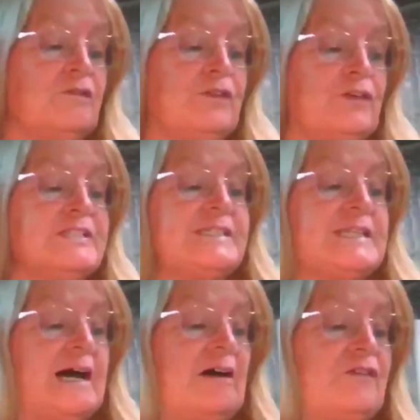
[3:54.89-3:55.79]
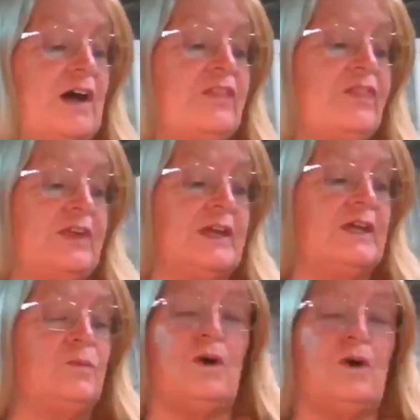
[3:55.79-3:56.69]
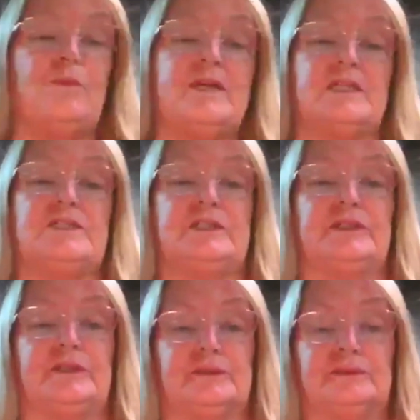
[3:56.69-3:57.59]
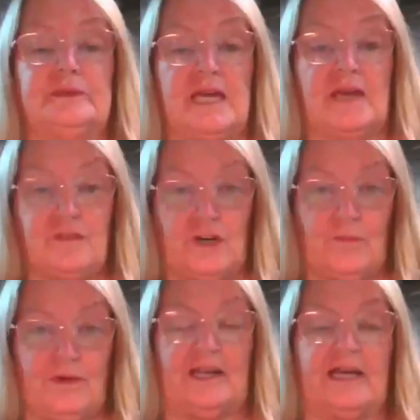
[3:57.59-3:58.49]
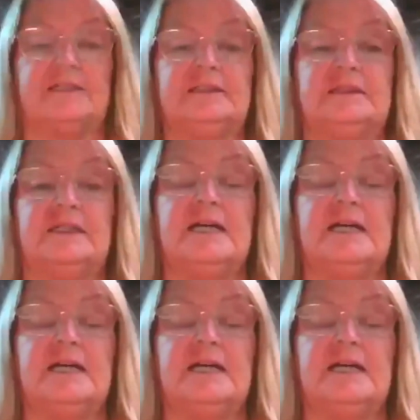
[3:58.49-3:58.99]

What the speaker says: first off, I think what we can do, if you're willing,